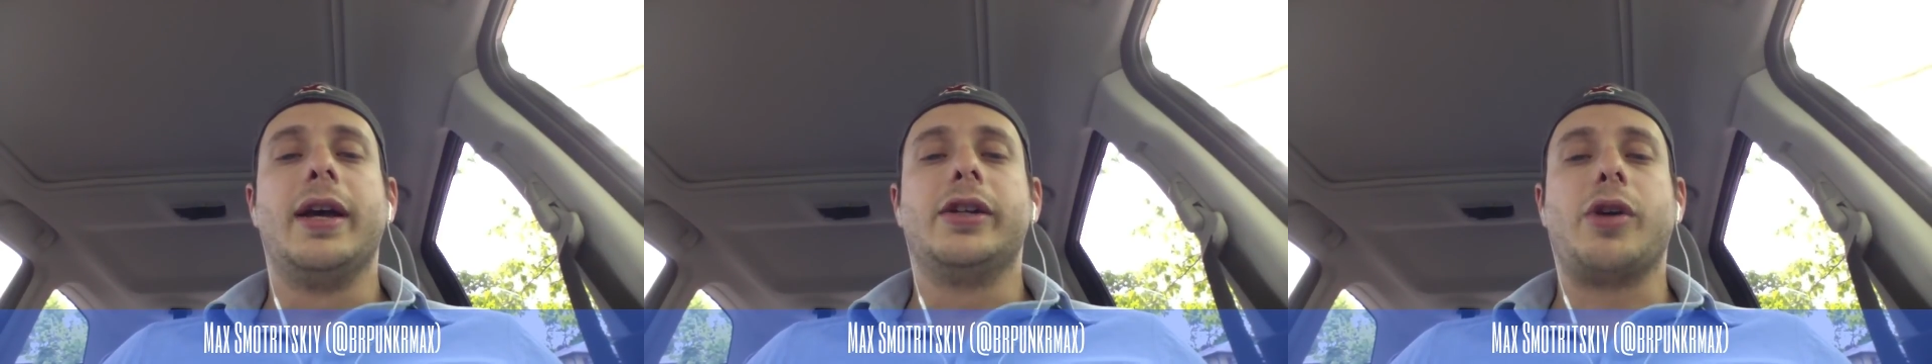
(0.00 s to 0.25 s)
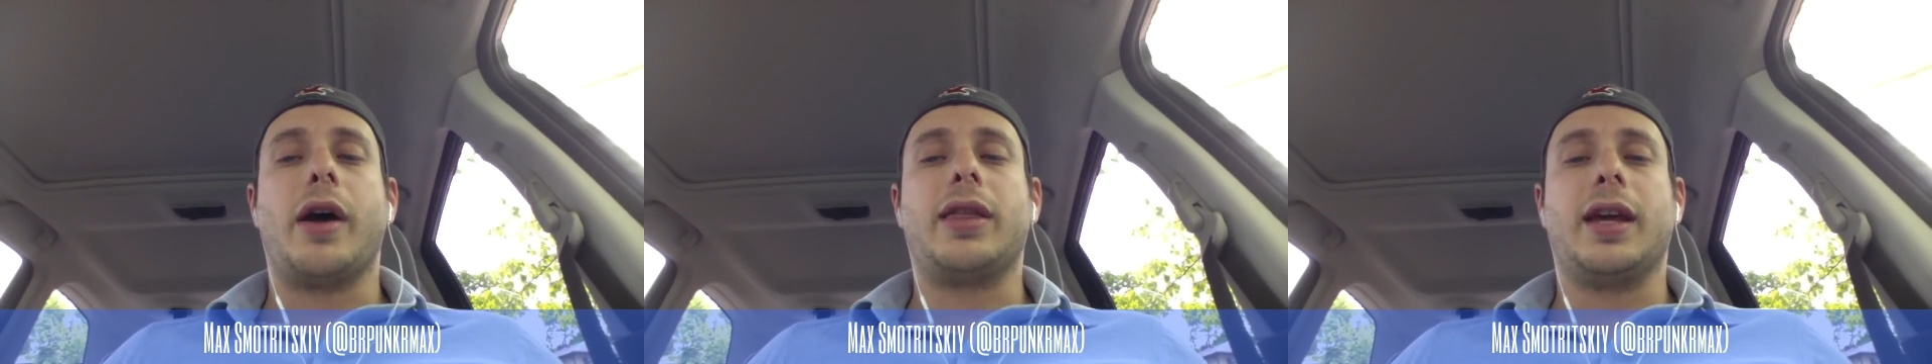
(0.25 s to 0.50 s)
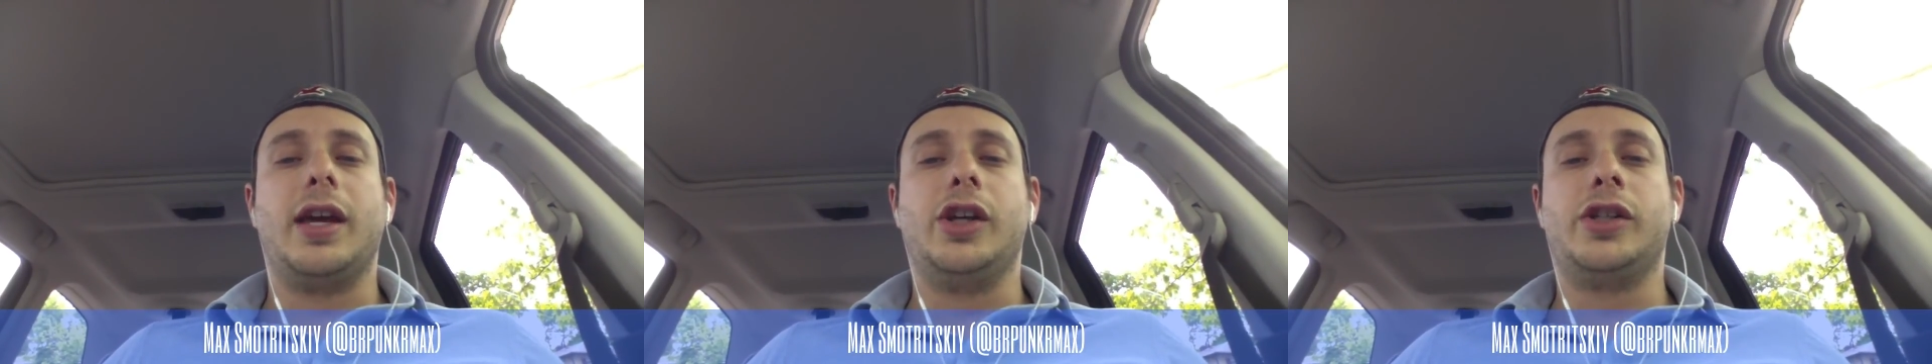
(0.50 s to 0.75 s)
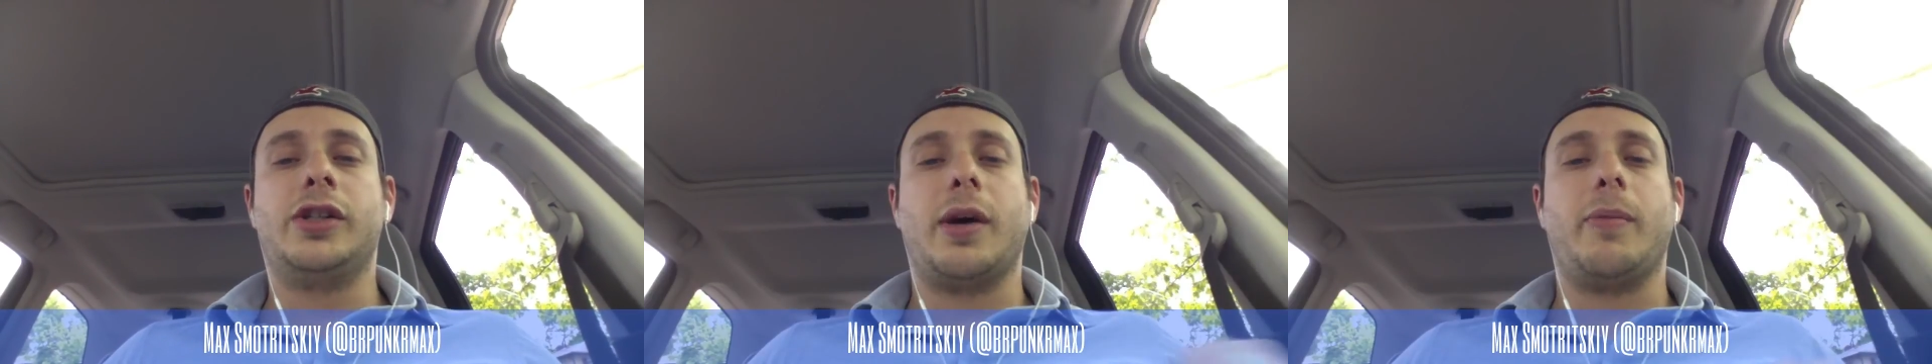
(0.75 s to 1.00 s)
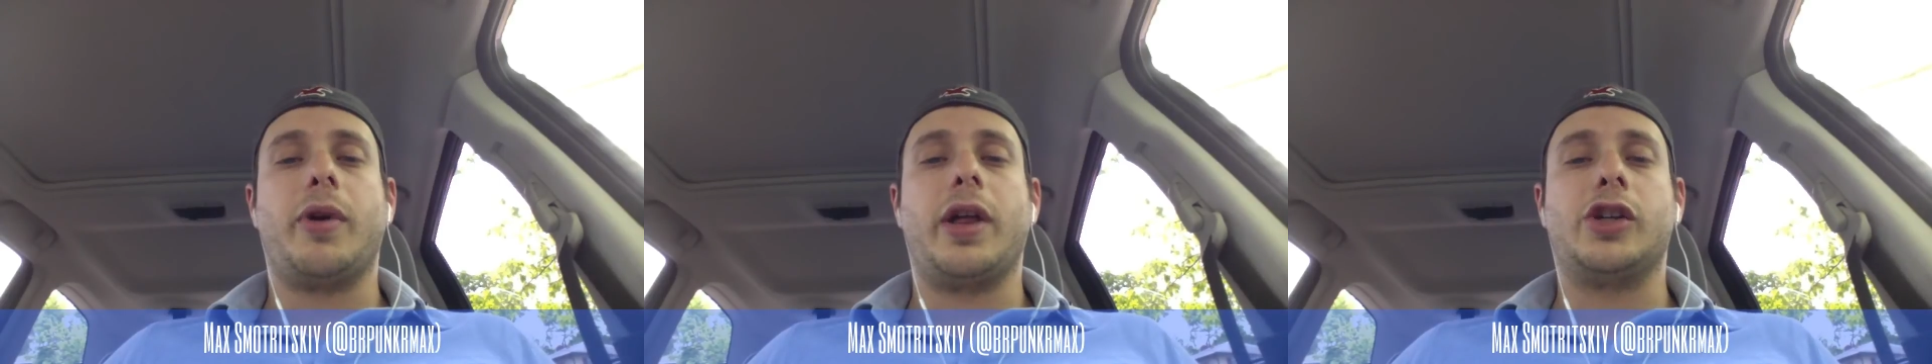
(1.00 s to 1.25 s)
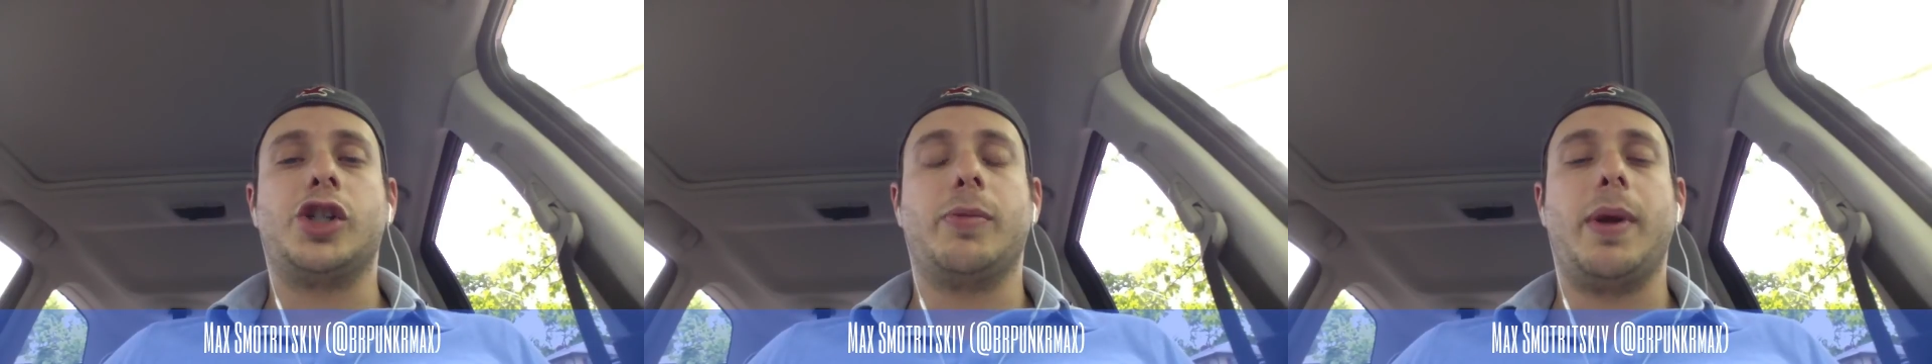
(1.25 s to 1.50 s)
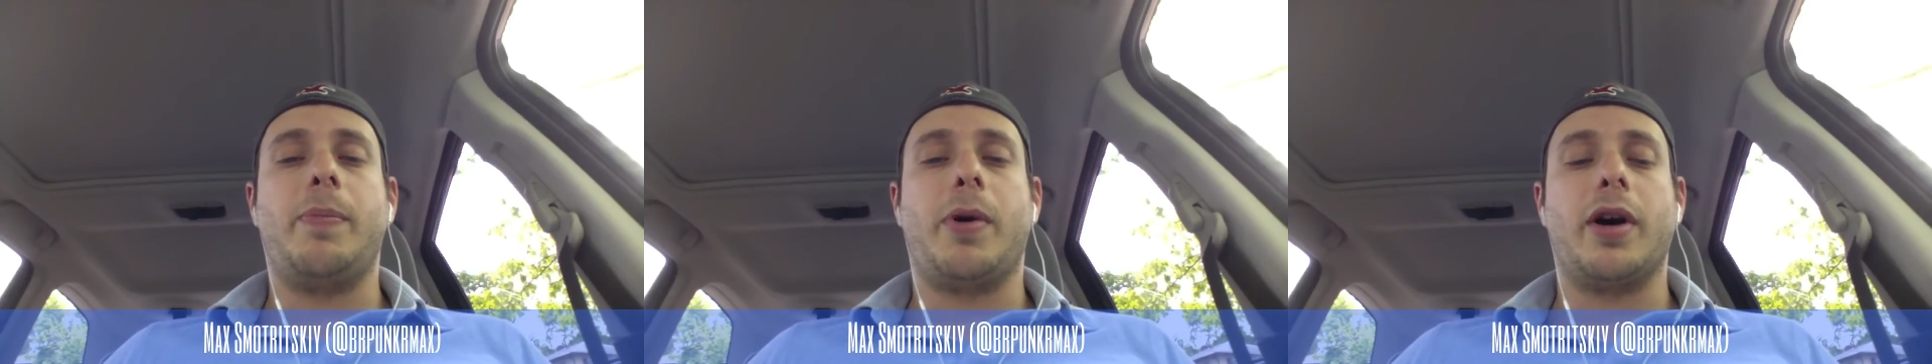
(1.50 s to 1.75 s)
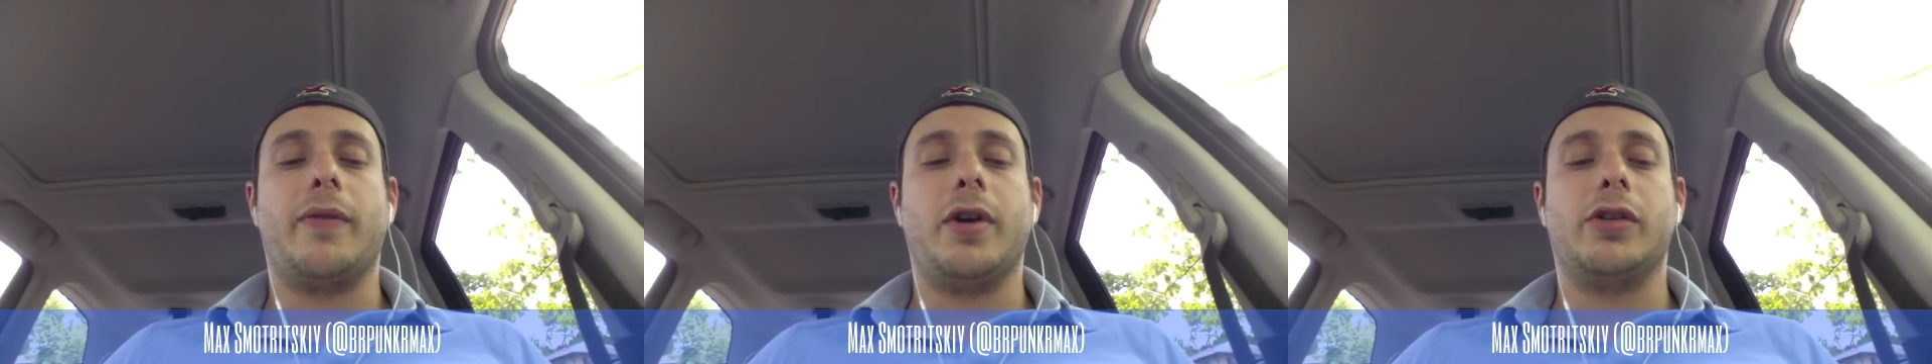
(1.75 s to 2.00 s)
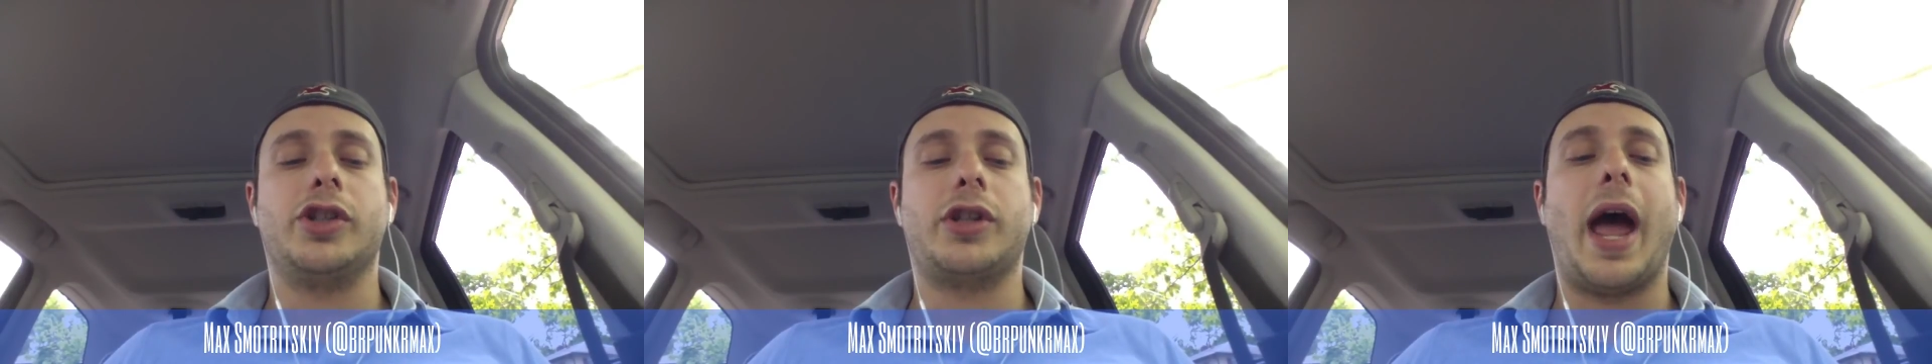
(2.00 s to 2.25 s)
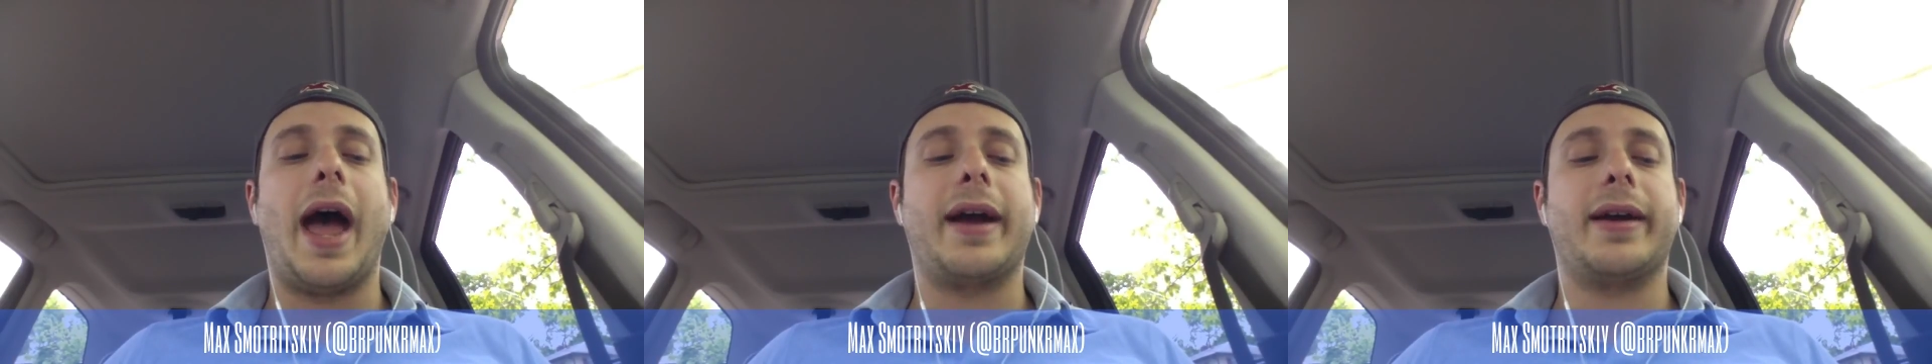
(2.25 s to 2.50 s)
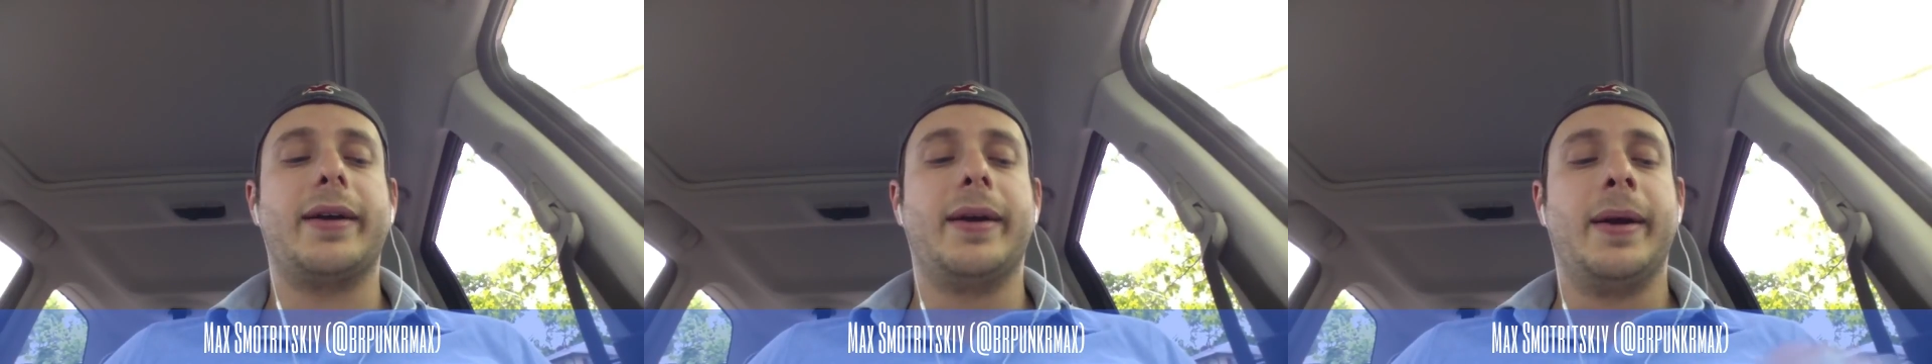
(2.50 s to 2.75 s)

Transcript: so I think he's somebody that should be part of your stack.